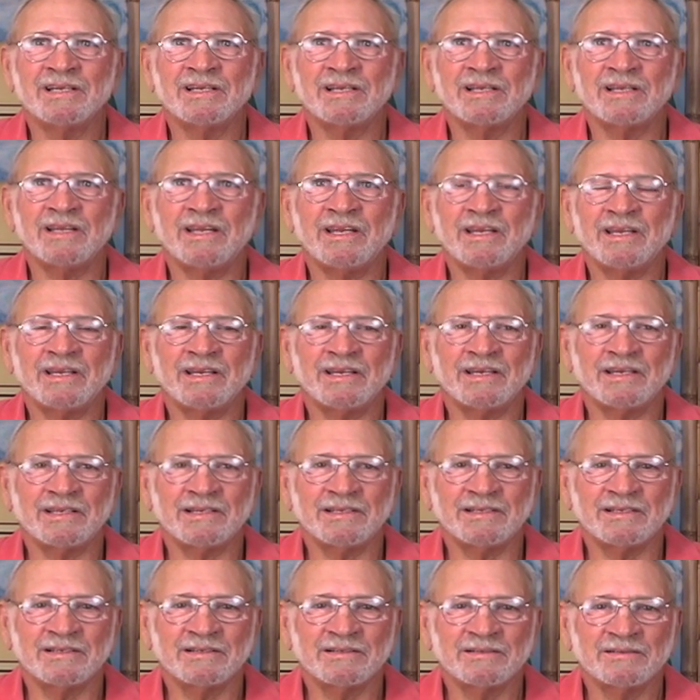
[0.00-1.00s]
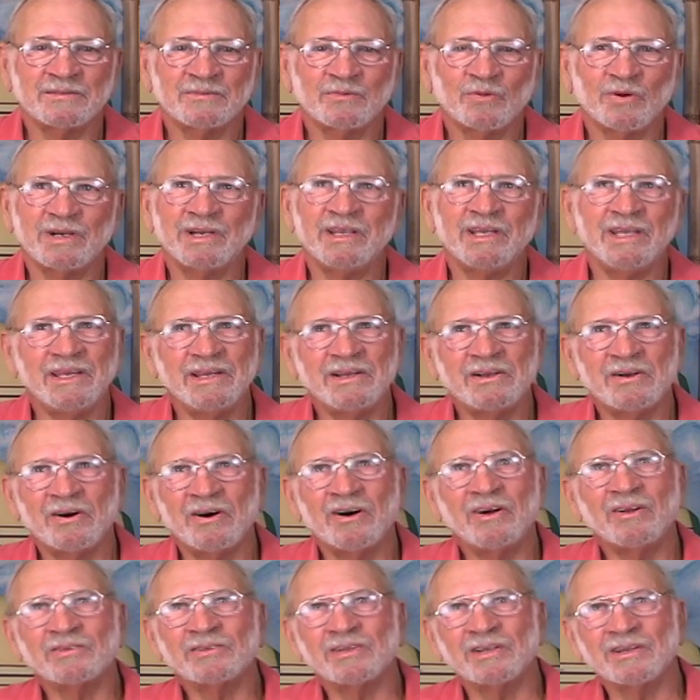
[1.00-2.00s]
And what he
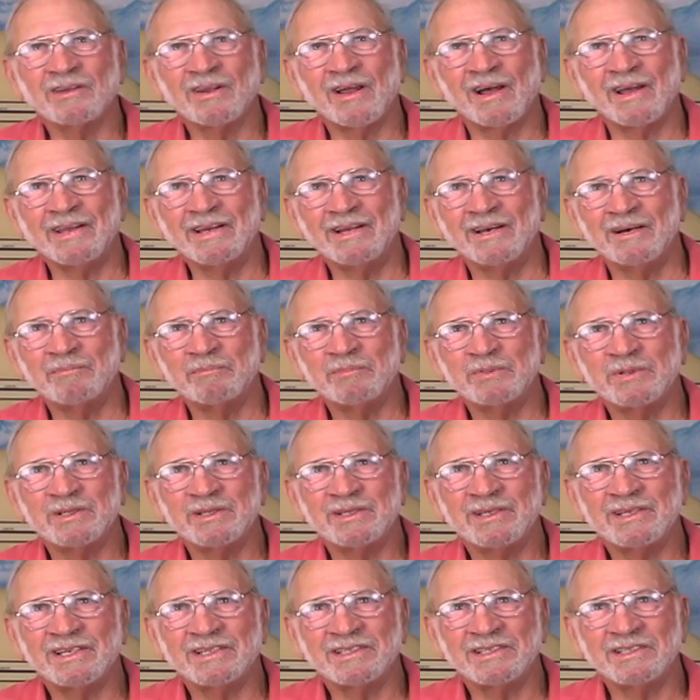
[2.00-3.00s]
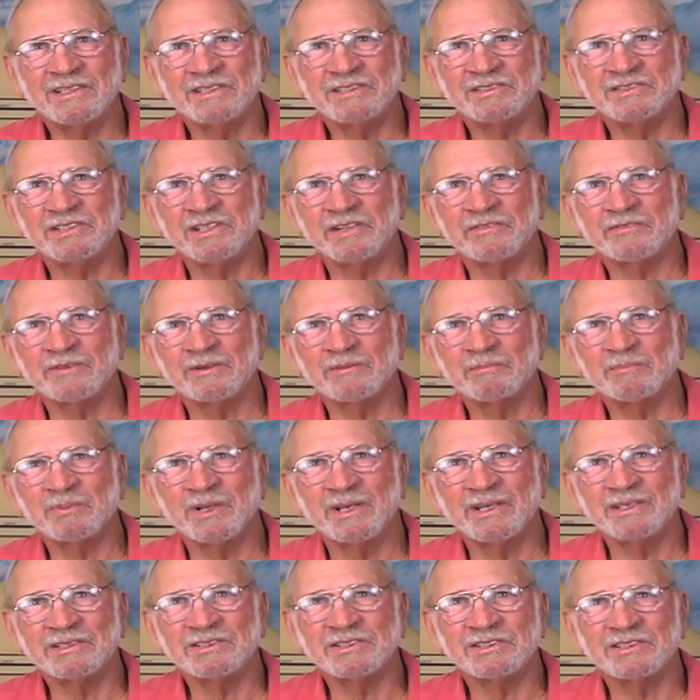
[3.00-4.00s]
called a lineup at these different
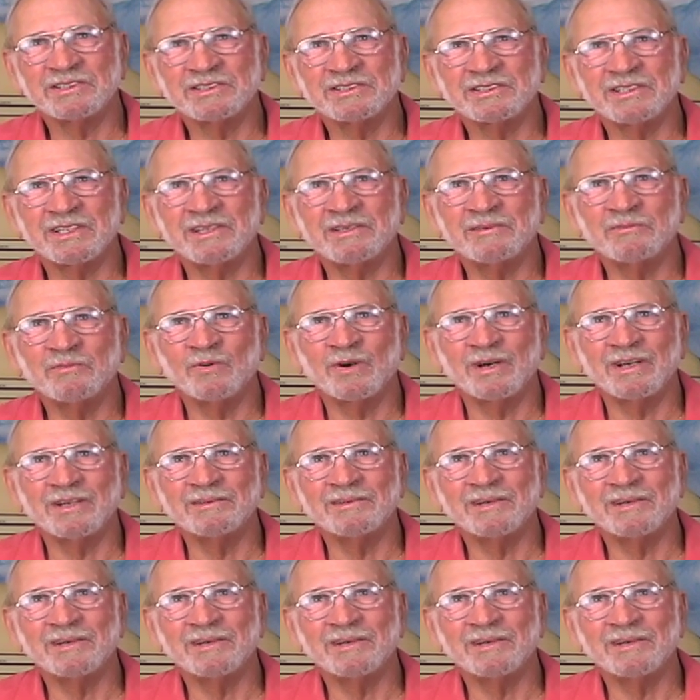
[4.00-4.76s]
places and what